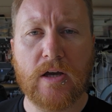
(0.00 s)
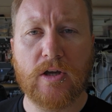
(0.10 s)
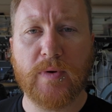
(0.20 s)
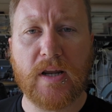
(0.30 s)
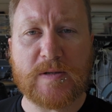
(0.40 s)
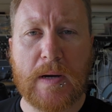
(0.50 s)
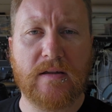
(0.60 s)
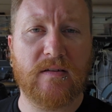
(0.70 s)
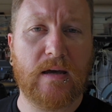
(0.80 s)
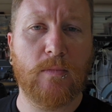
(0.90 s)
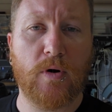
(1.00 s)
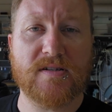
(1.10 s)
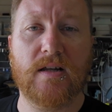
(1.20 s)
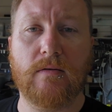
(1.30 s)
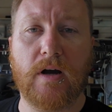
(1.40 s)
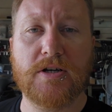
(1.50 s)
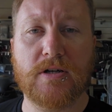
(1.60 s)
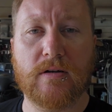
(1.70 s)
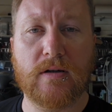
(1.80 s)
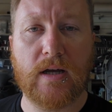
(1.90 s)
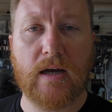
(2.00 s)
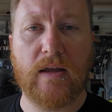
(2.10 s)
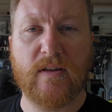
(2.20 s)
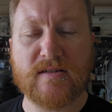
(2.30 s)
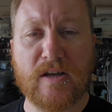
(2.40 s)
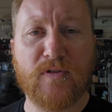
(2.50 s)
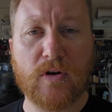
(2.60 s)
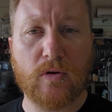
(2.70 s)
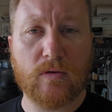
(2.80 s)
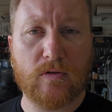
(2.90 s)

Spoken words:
You're really expecting to get more acceleration, and it's difficult